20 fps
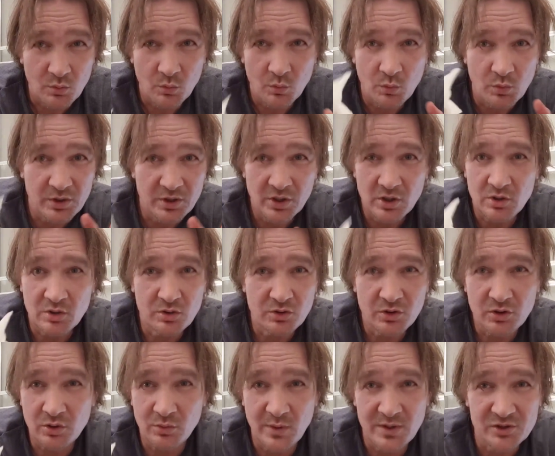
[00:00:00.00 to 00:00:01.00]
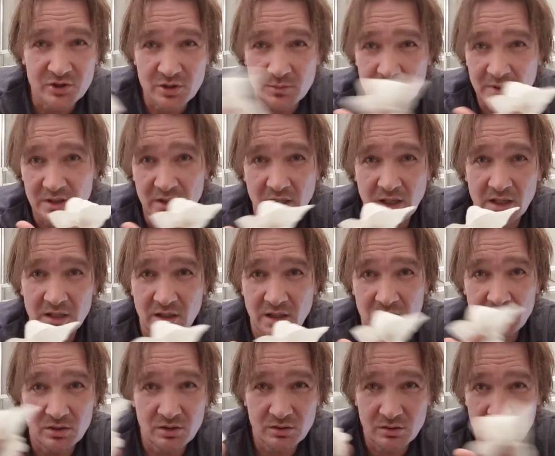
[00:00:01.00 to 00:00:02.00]
when you go to the restroom
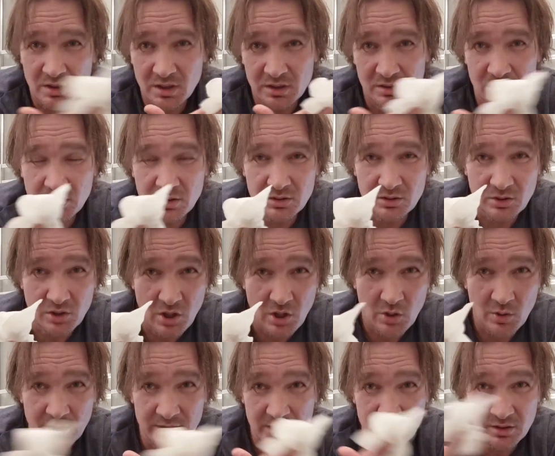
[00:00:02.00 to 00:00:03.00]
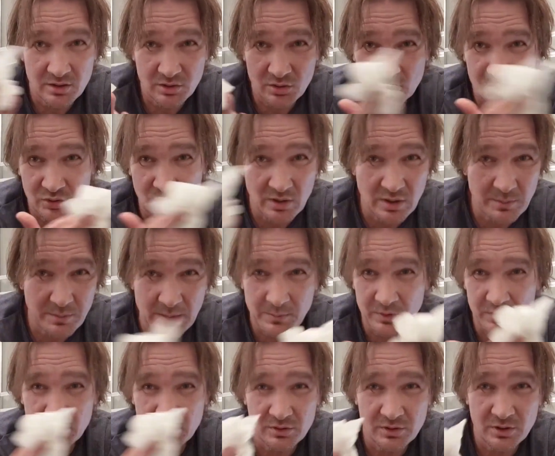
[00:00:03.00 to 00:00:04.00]
and you go and then you use toilet
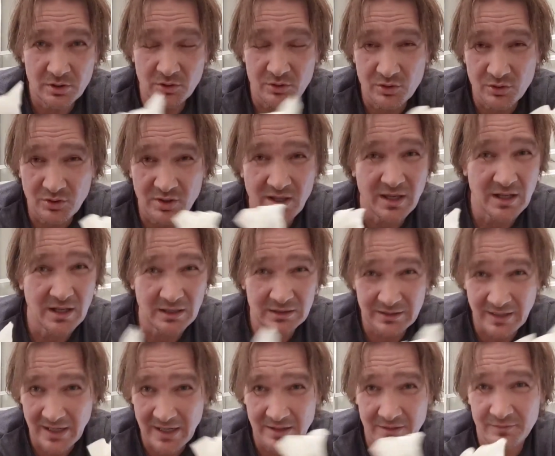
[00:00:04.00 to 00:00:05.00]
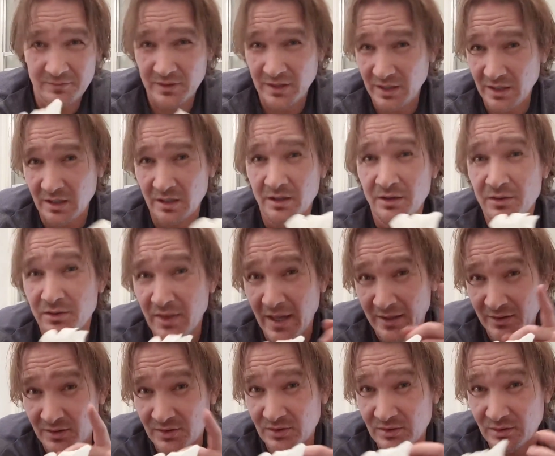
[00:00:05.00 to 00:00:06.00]
paper, you're going to get a lot of
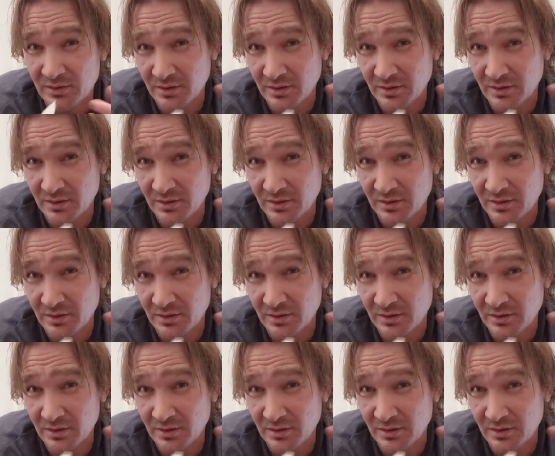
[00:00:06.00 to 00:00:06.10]
that